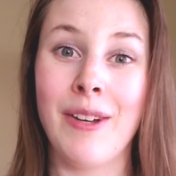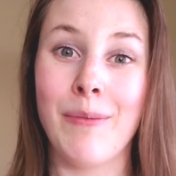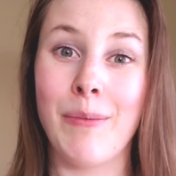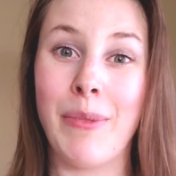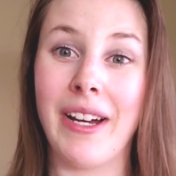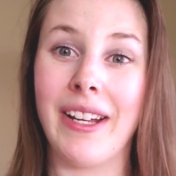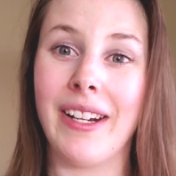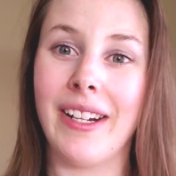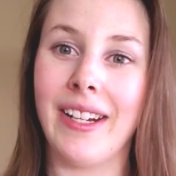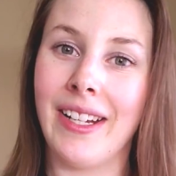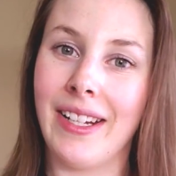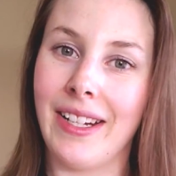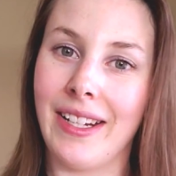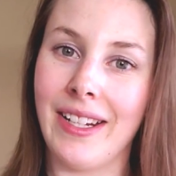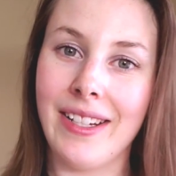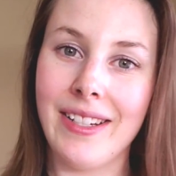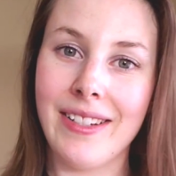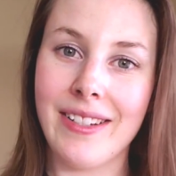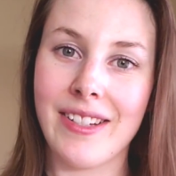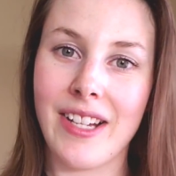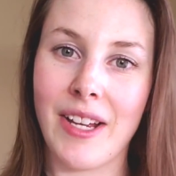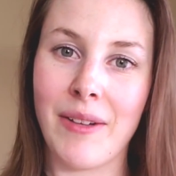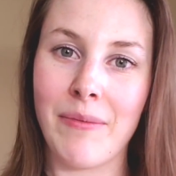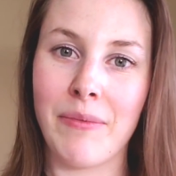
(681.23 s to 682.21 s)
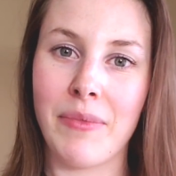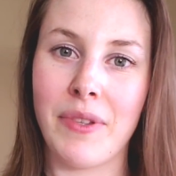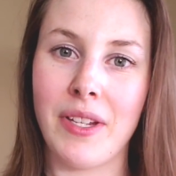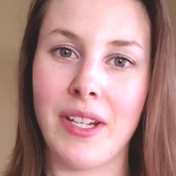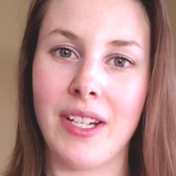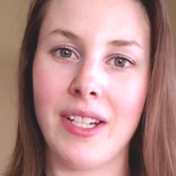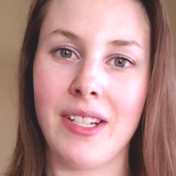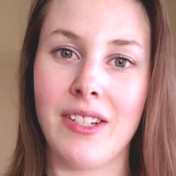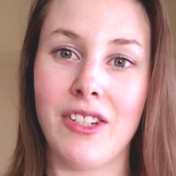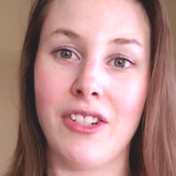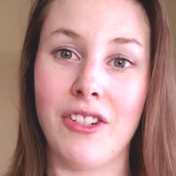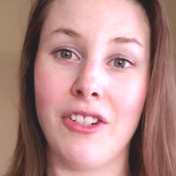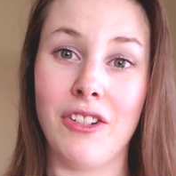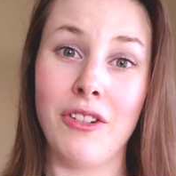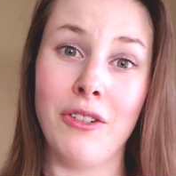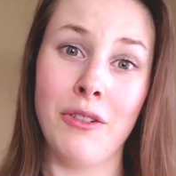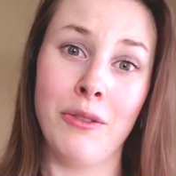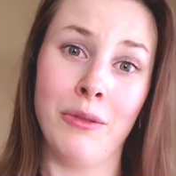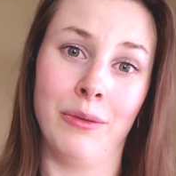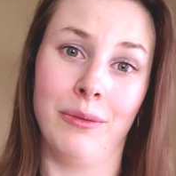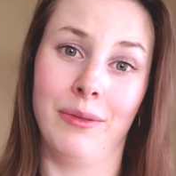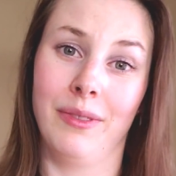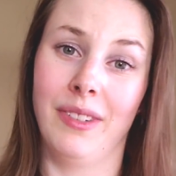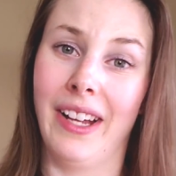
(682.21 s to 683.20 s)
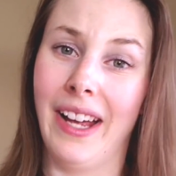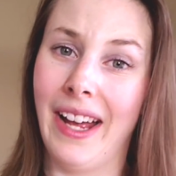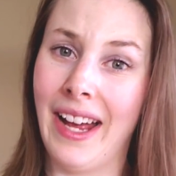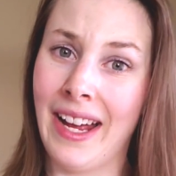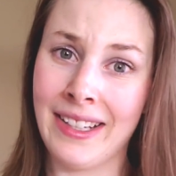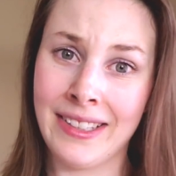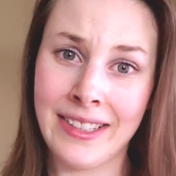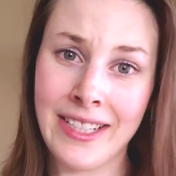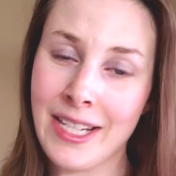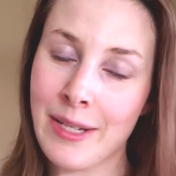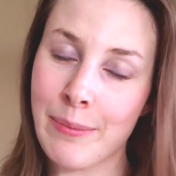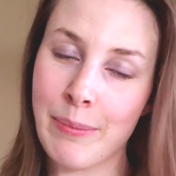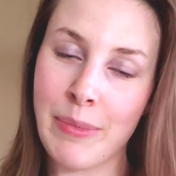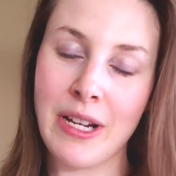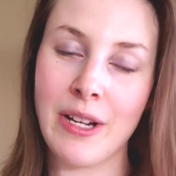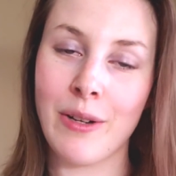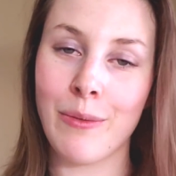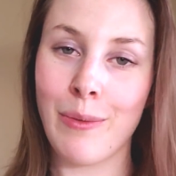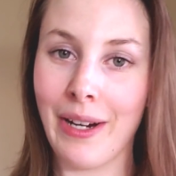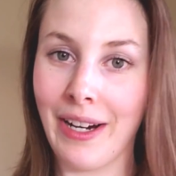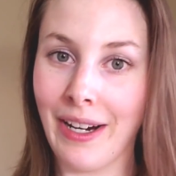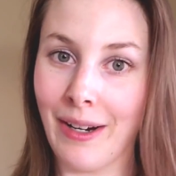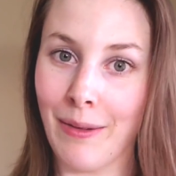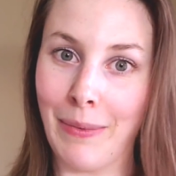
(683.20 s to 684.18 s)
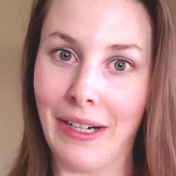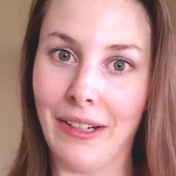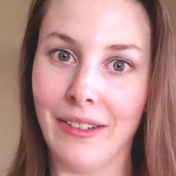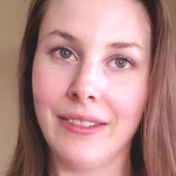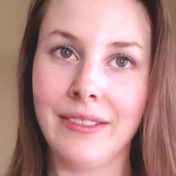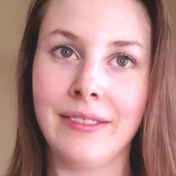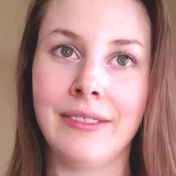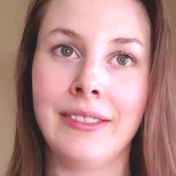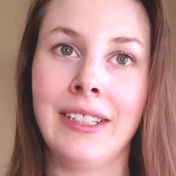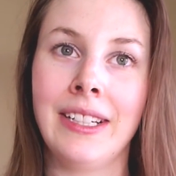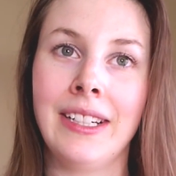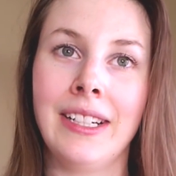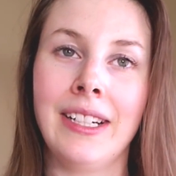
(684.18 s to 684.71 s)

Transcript: but it is something to at least be aware about.